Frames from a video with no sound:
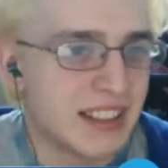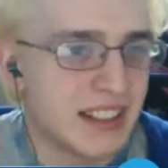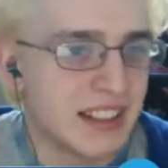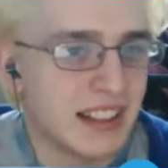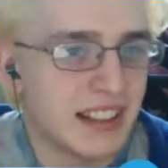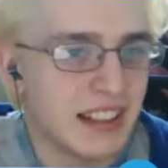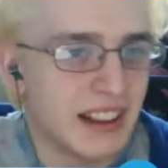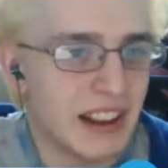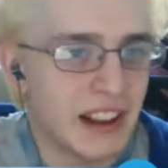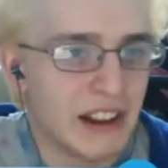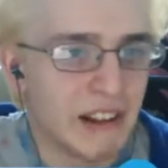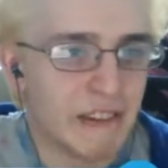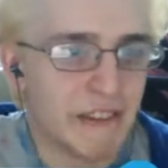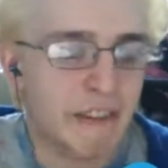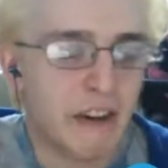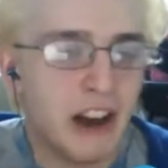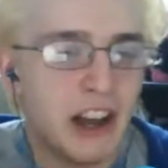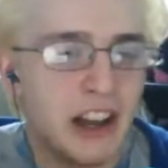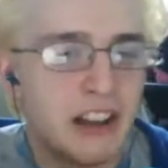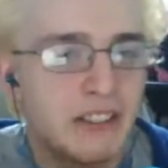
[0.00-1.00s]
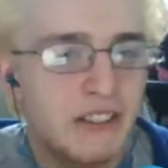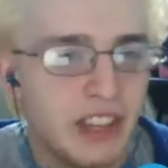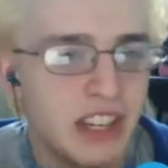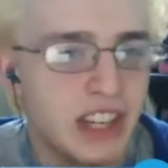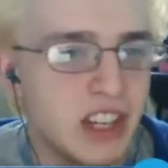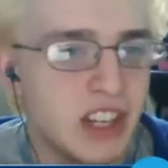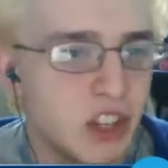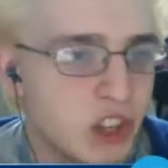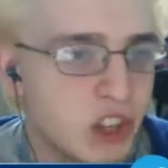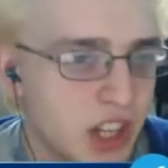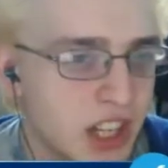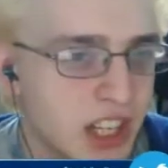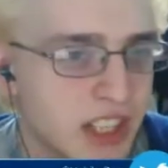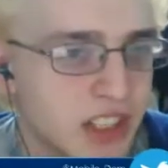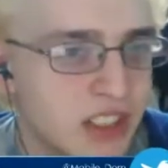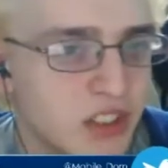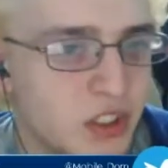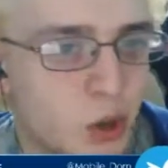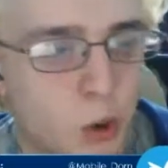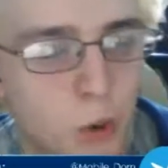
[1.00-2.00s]
5-ish
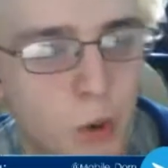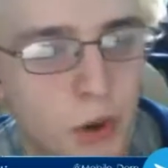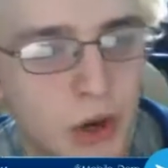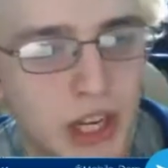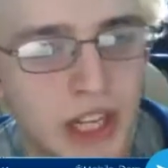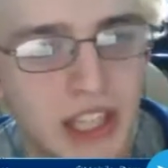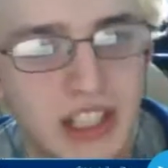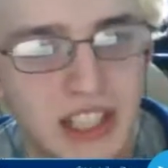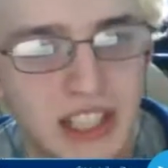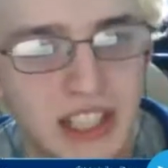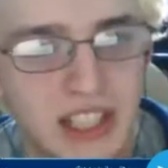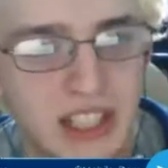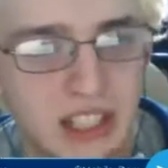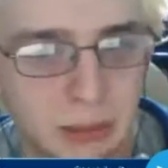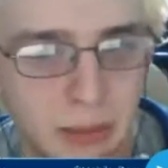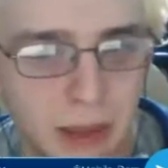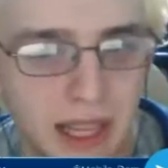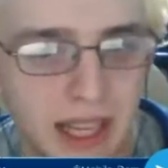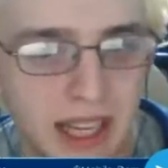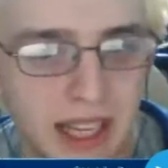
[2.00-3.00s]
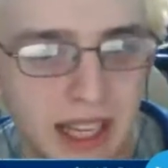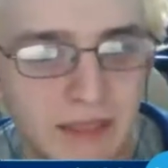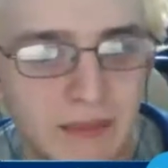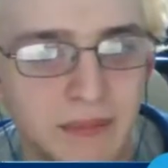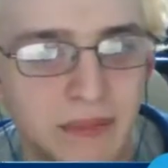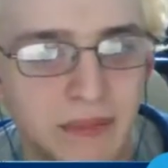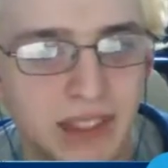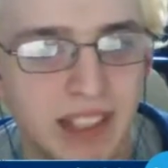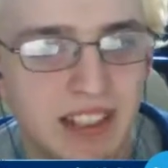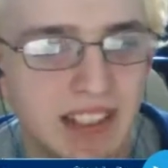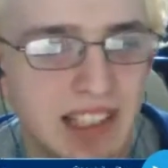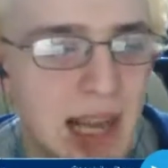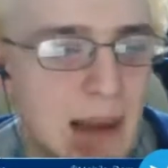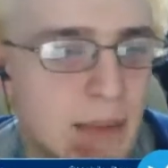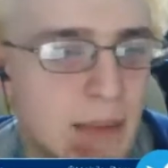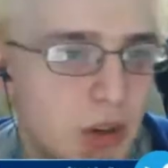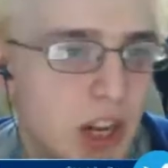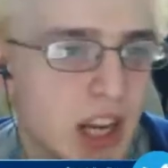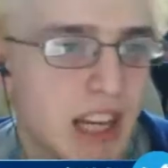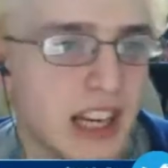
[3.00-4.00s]
inch Quad HD display,
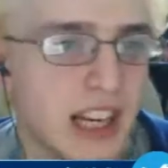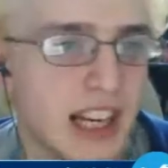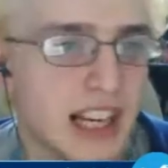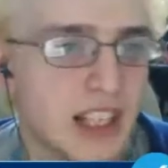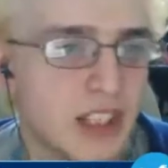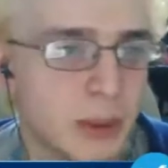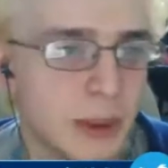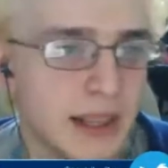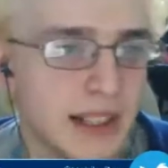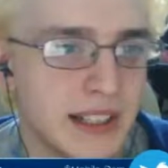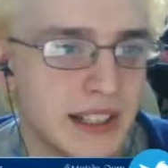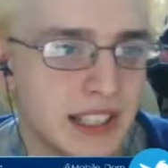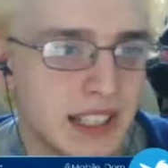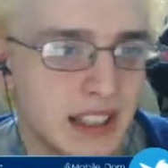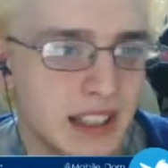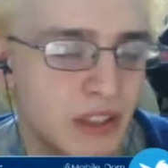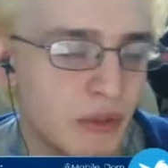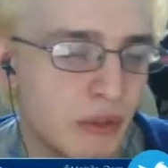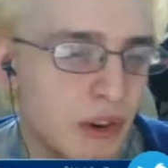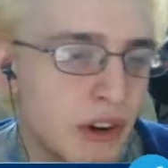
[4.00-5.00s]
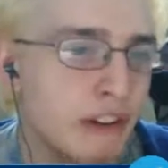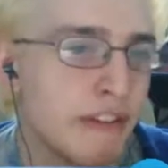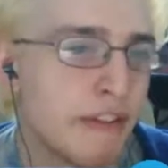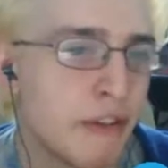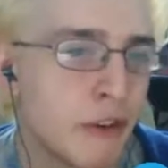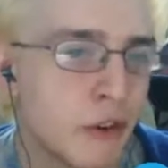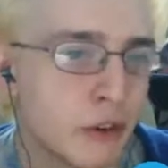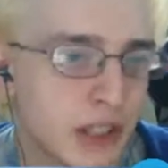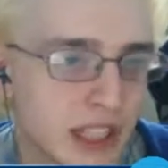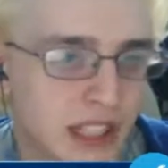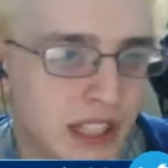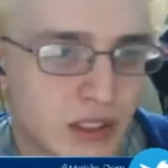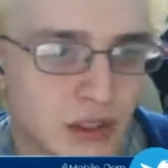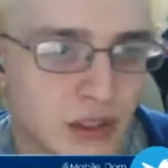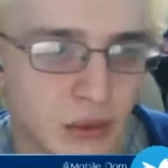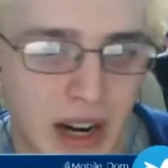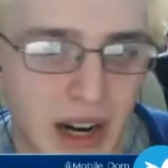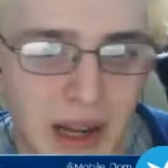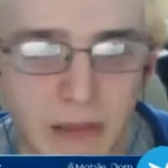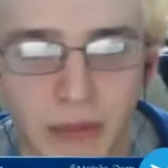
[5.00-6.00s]
Snapdragon 820, 3 or 4 gigs of
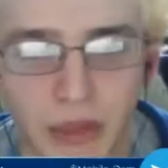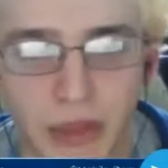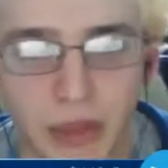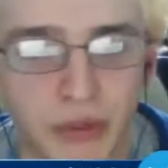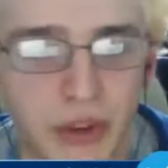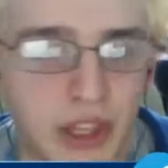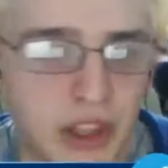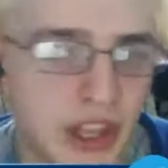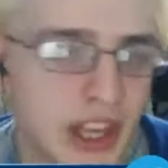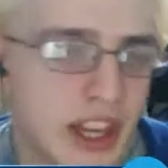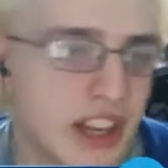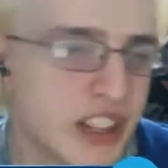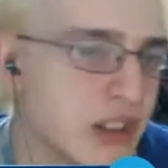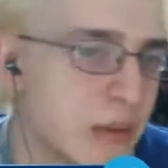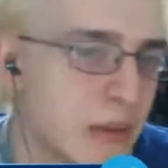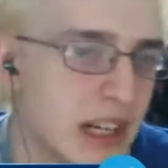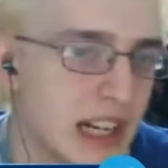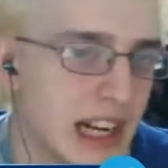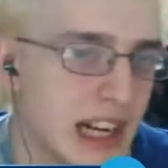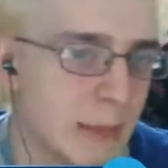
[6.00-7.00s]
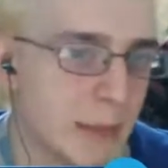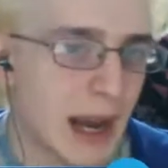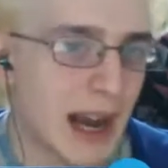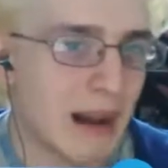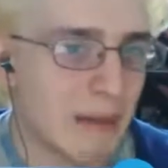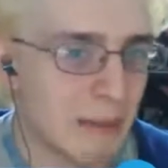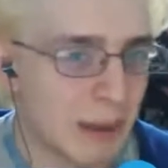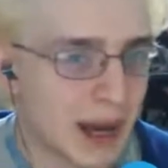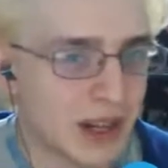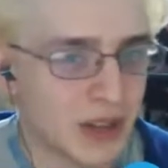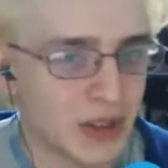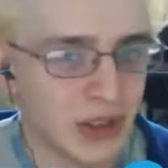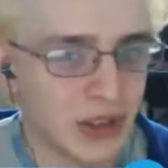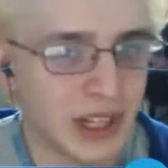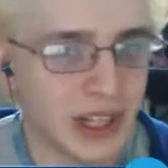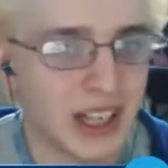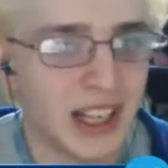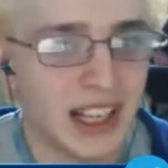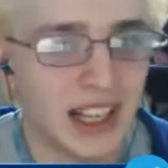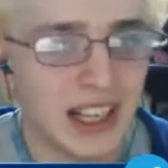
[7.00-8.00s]
RAM, 3000 mAh battery.
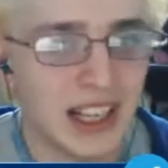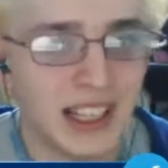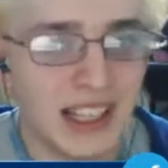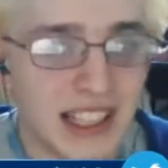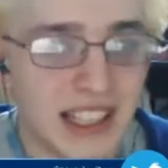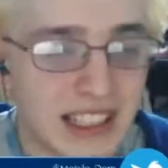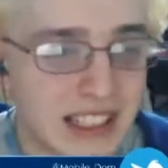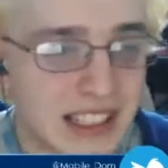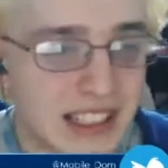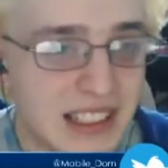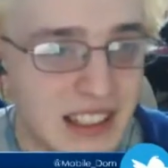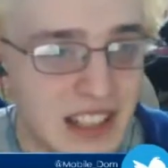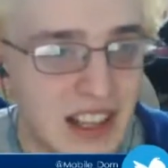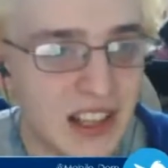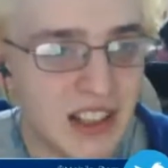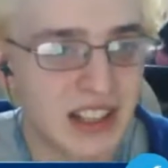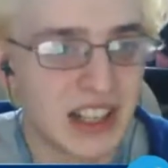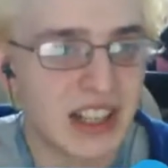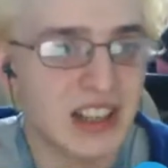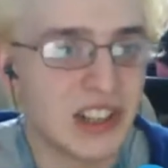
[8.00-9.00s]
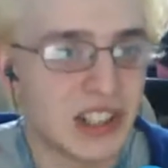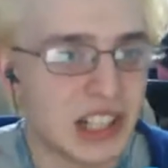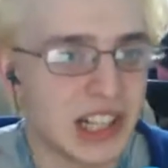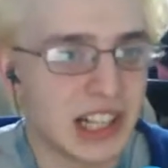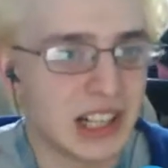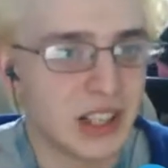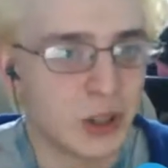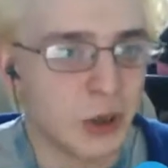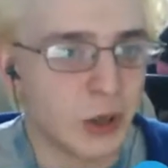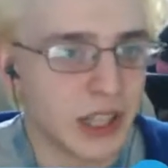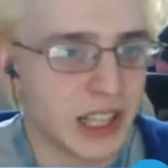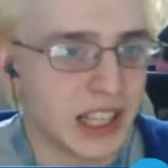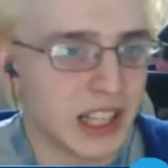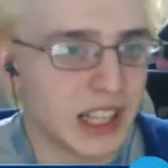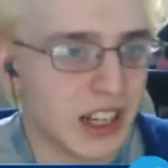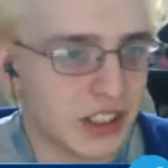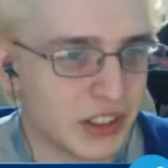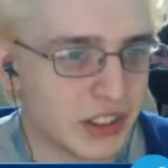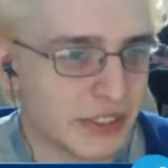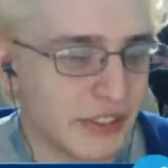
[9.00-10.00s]
It's essentially a cookie
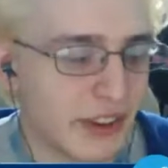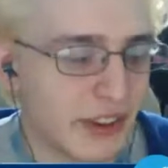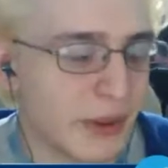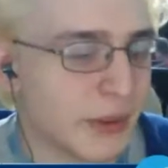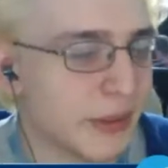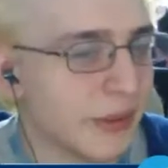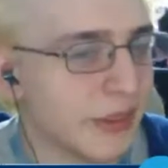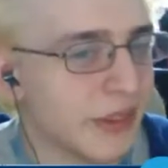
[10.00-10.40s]
cutter phone.